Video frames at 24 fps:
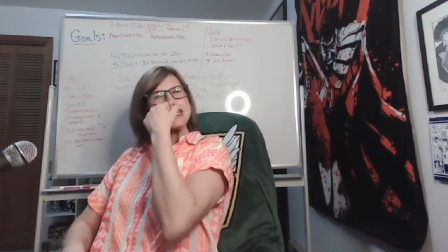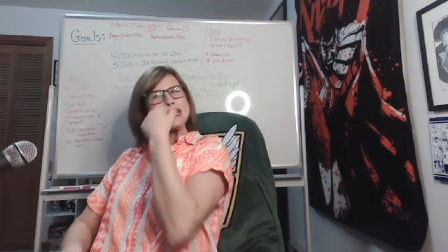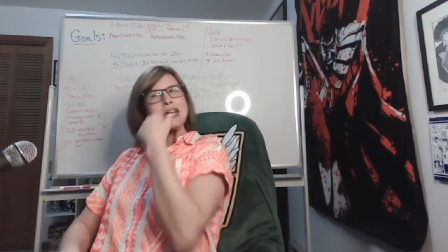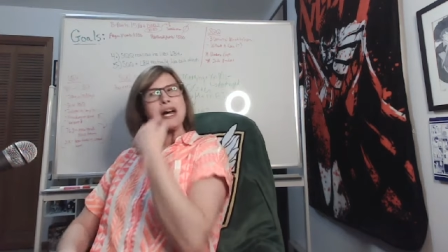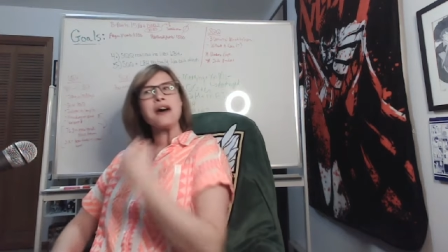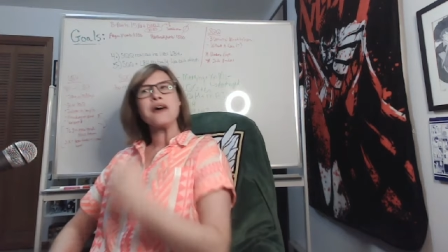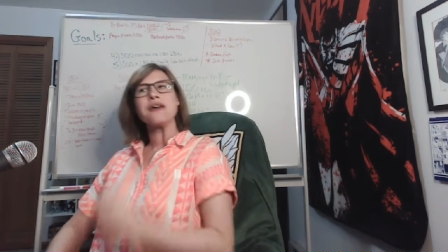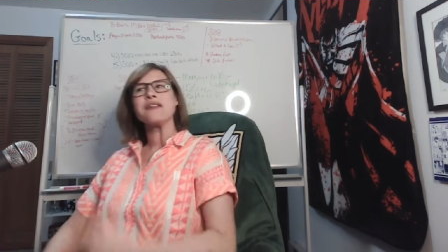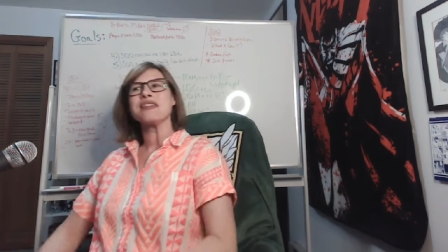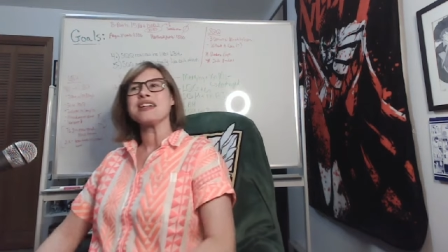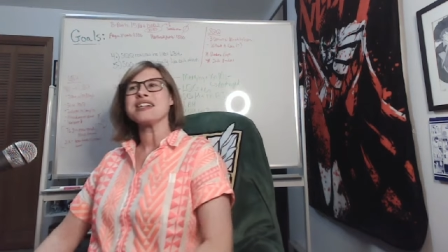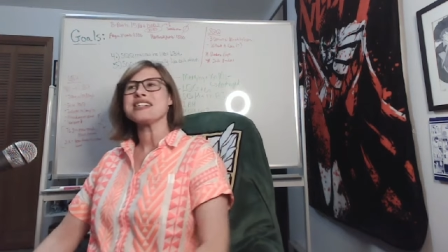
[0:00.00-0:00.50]

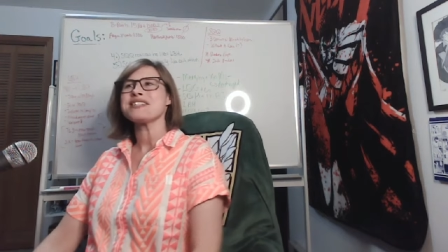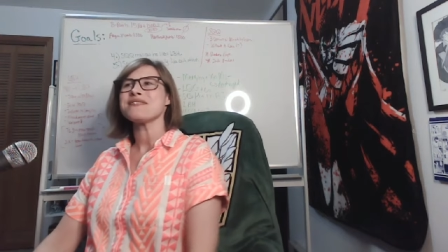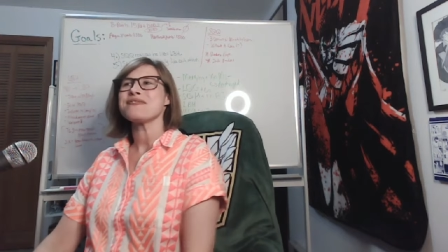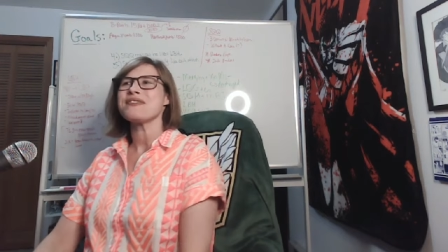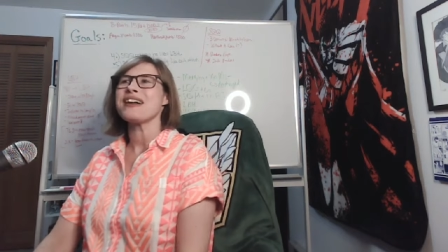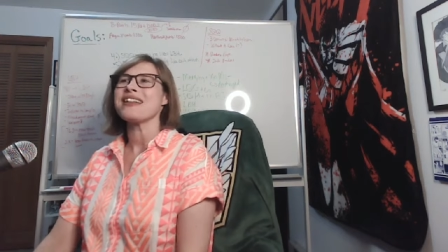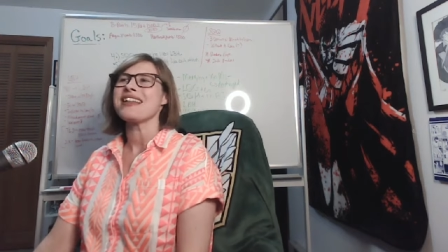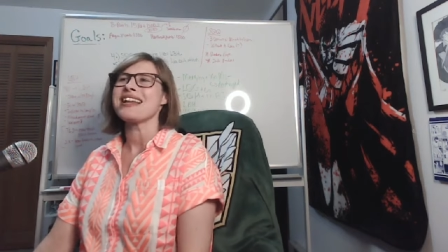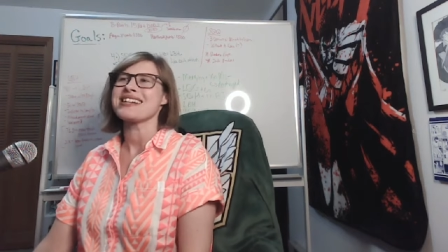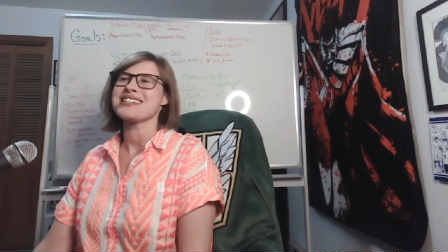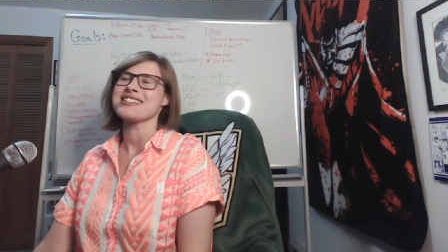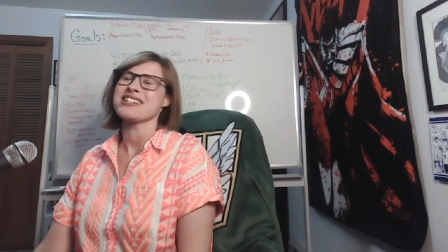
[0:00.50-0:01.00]
so this
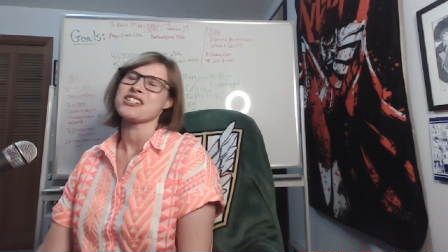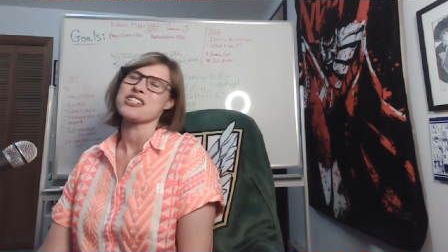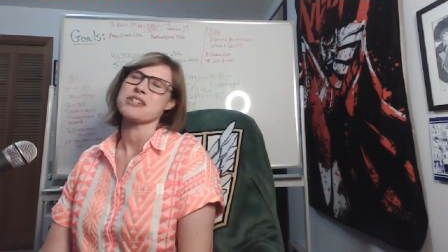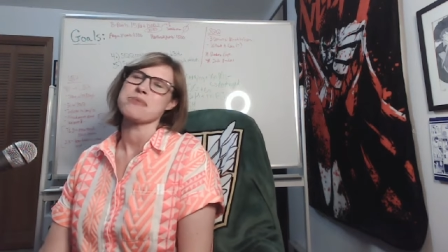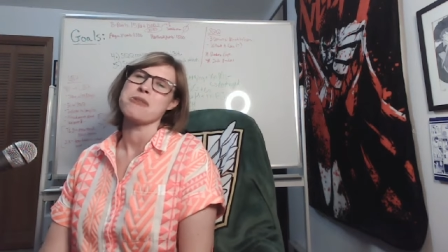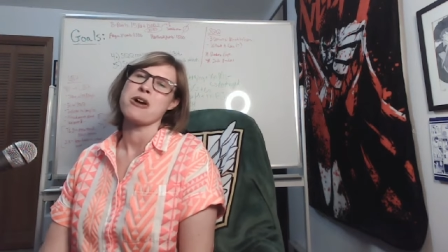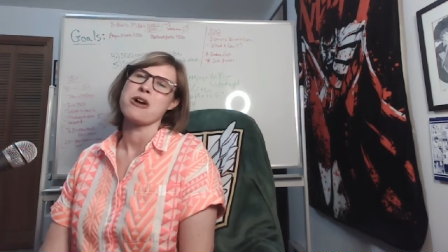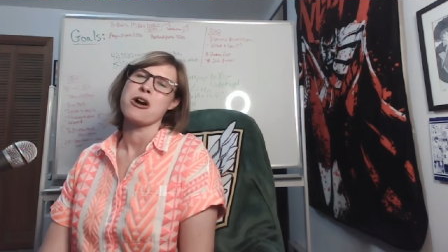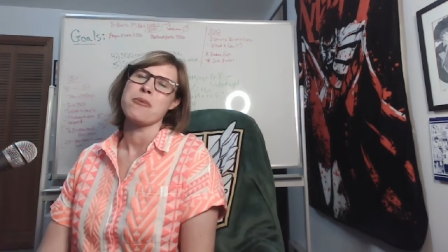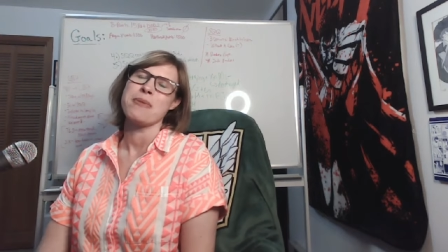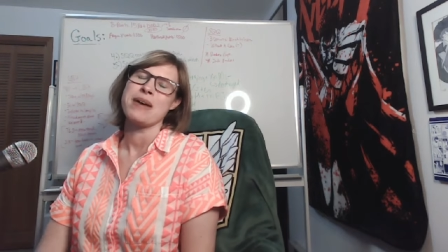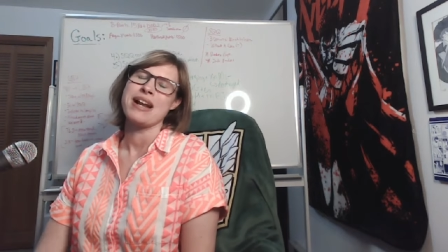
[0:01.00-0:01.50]
felt like such a
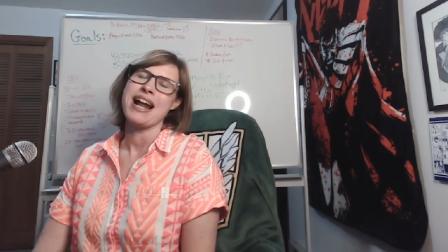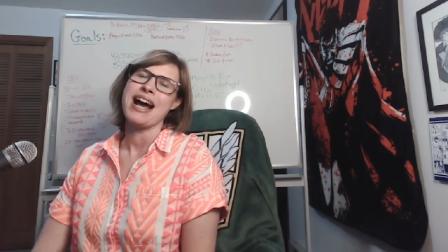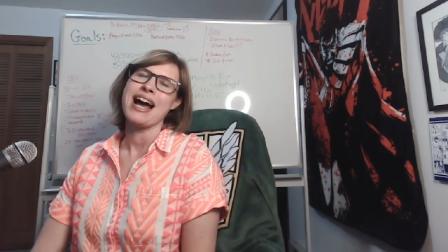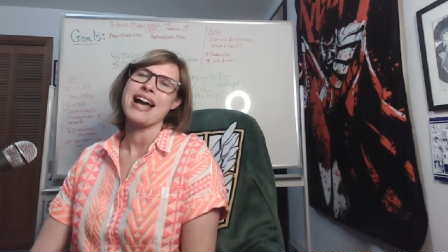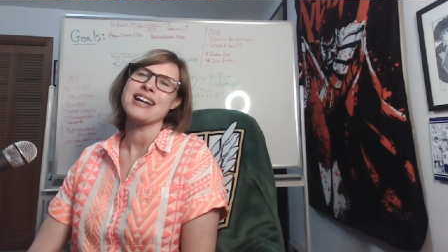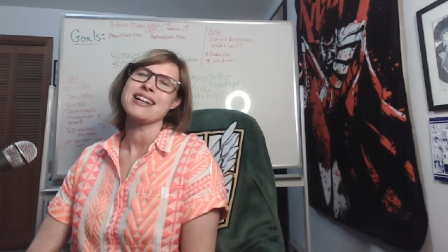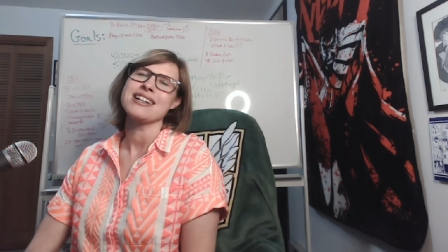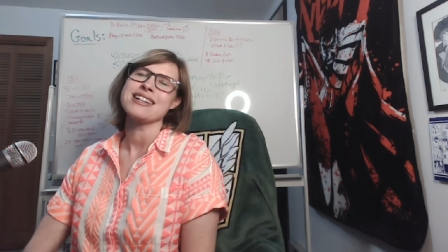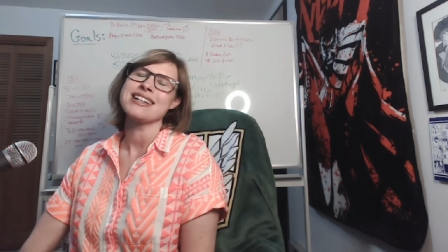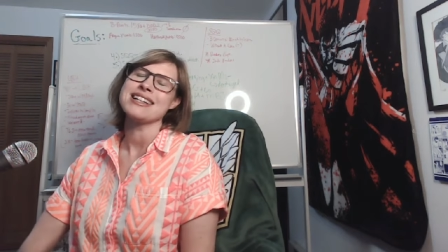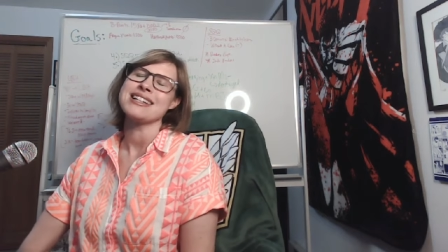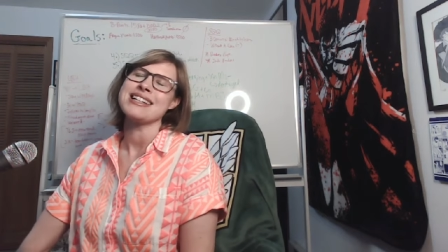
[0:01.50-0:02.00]
moment I
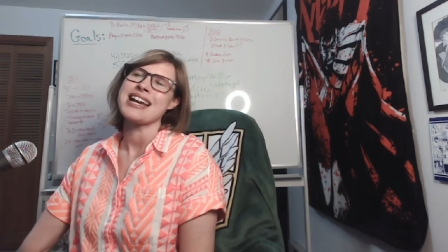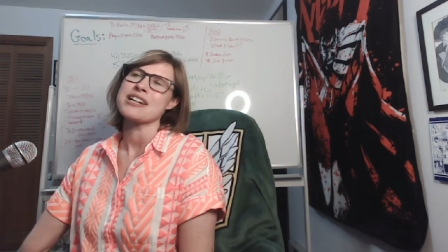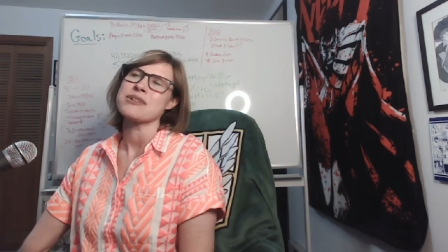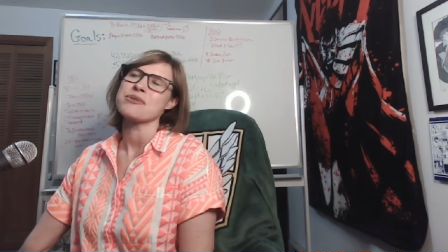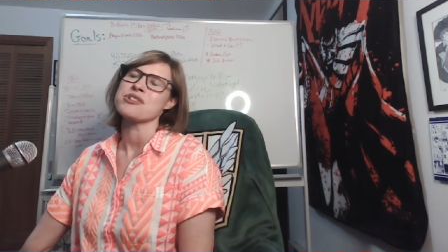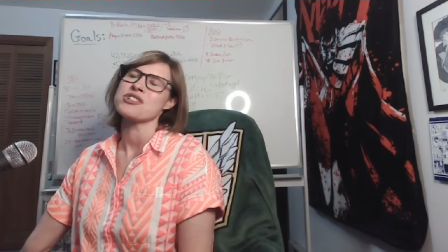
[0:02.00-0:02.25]
could connect